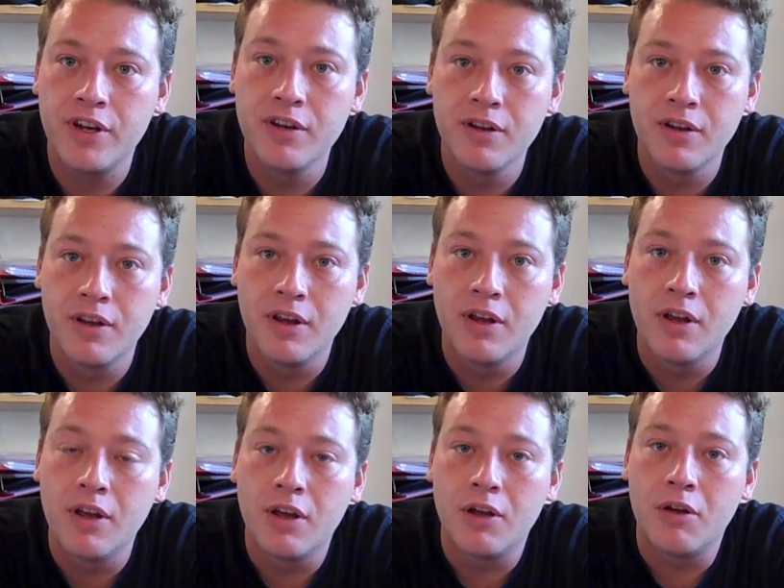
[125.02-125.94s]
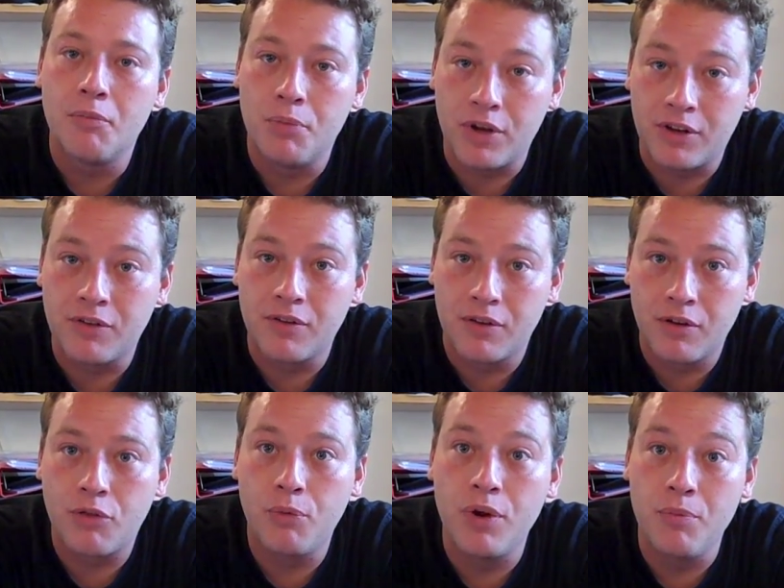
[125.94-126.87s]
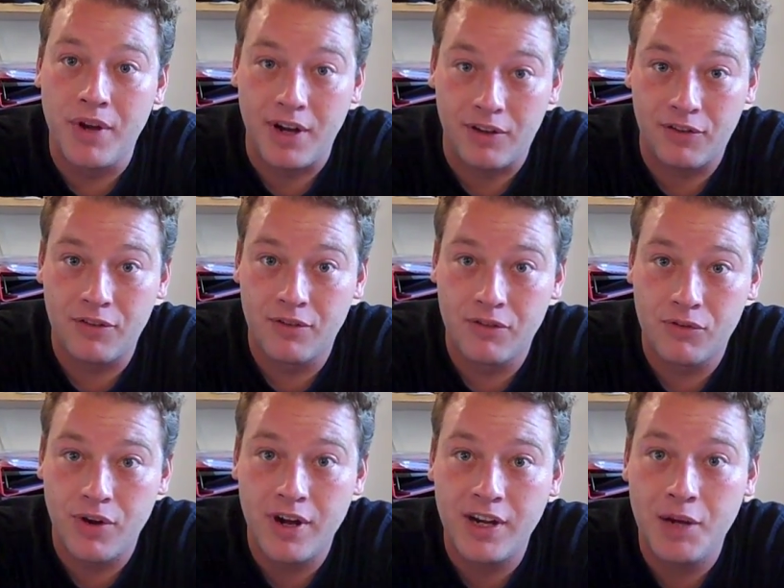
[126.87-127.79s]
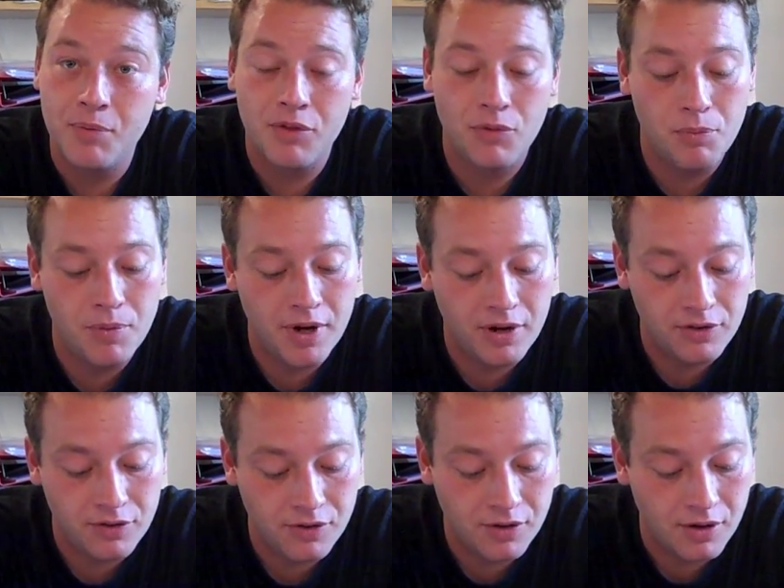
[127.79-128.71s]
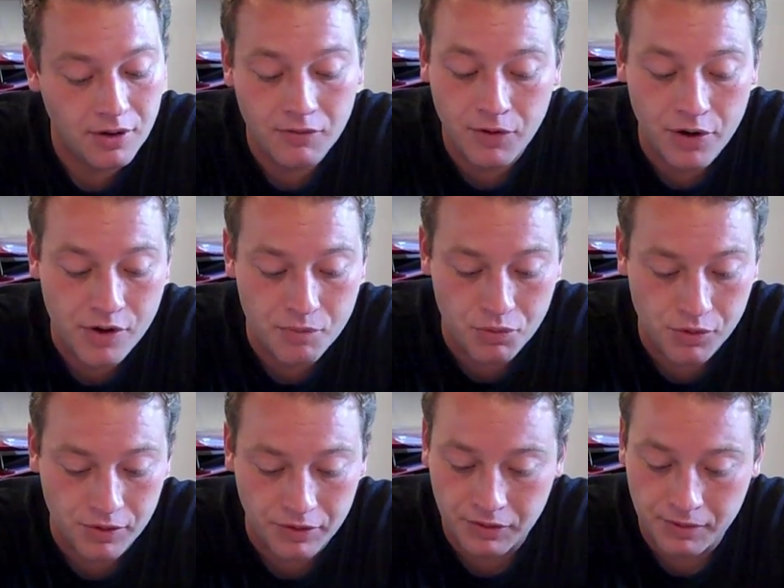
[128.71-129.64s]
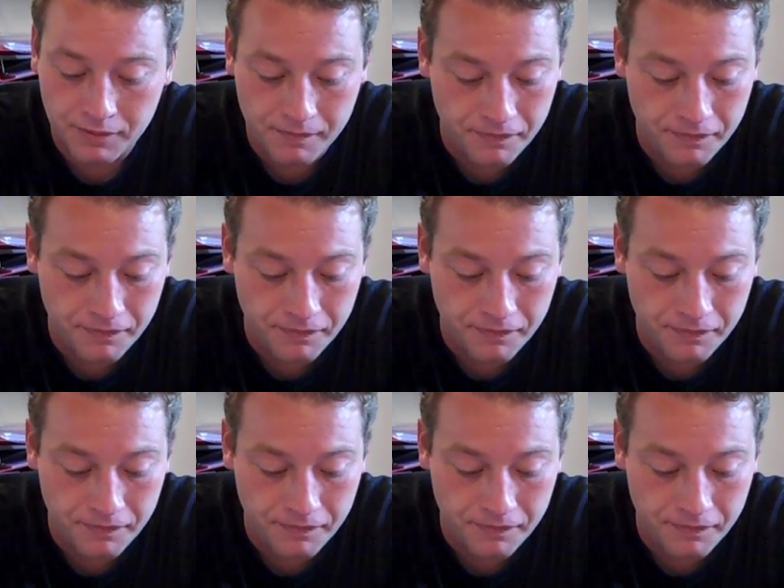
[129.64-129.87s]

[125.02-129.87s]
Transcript: in. But 3 minutes, try to keep it 3 minutes, very important.